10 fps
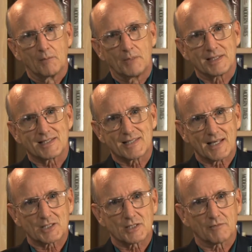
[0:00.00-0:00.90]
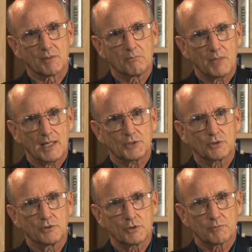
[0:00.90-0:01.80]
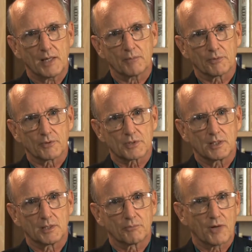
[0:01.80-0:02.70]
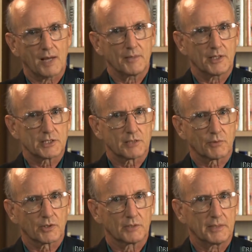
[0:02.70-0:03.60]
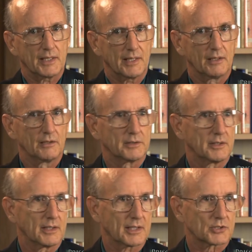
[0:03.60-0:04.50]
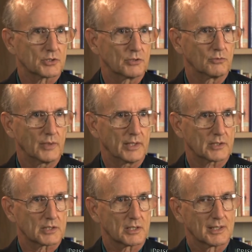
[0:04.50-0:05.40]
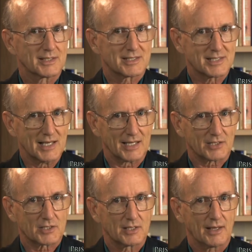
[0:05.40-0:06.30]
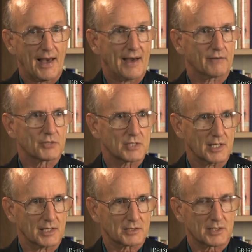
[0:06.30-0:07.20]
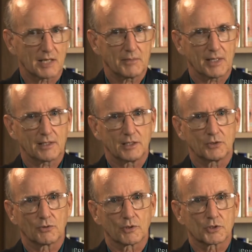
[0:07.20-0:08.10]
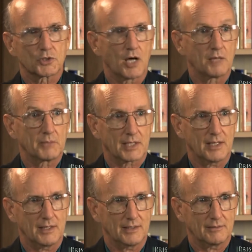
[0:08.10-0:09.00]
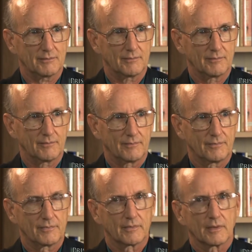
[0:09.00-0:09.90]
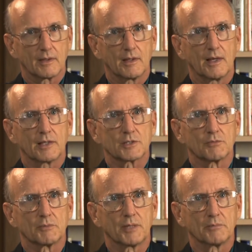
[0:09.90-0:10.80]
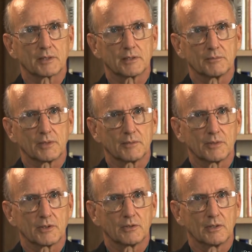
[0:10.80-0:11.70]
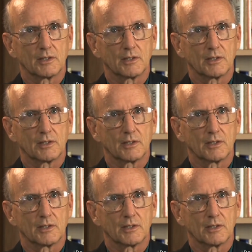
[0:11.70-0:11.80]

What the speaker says: But 6 of the major newspapers in the primaries that were going to be held in the next 2 weeks, 6 out of 6 came out and endorsed John McCain as the Republican primary